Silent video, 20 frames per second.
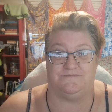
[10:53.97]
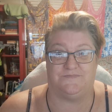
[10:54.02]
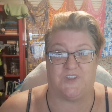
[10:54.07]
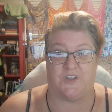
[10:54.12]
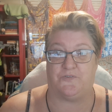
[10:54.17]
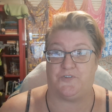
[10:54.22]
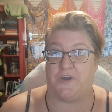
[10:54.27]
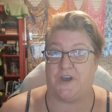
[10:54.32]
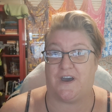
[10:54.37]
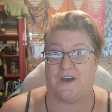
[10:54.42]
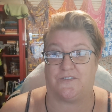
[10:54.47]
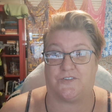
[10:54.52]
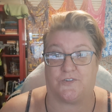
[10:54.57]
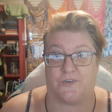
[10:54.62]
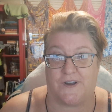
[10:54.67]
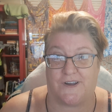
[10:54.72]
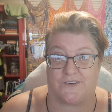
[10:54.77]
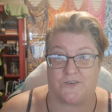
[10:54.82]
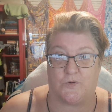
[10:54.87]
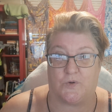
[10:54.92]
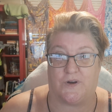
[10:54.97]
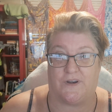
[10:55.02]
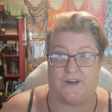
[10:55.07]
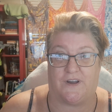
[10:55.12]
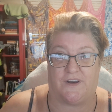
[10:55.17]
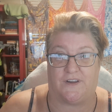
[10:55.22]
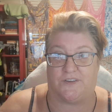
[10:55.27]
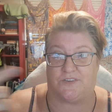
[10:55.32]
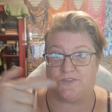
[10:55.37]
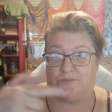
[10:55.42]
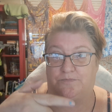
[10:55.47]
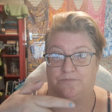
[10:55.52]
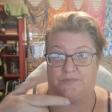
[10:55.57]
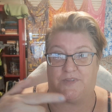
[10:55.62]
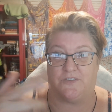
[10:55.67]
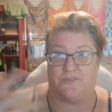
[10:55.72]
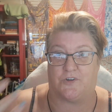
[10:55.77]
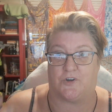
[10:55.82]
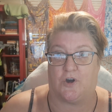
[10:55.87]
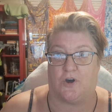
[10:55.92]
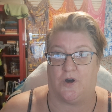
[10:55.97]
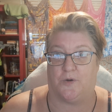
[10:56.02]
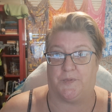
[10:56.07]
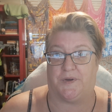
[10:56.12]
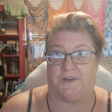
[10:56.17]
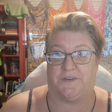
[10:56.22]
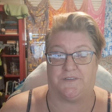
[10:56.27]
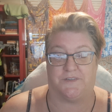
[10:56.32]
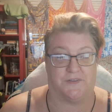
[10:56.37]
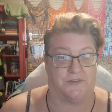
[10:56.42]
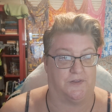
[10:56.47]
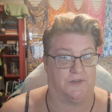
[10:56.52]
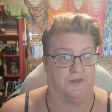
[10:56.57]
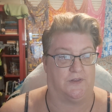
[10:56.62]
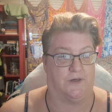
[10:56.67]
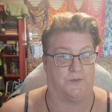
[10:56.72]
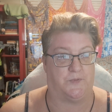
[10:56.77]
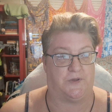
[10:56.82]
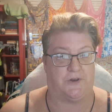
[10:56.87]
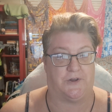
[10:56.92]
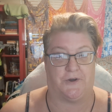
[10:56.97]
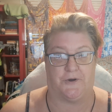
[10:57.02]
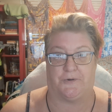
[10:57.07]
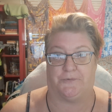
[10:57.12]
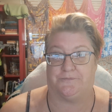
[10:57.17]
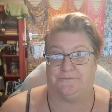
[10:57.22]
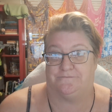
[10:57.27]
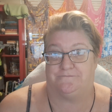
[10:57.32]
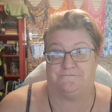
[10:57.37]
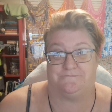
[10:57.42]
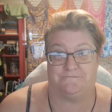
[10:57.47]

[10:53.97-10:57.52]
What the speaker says: If you have arachnoiditis, leave a comment. Let me know.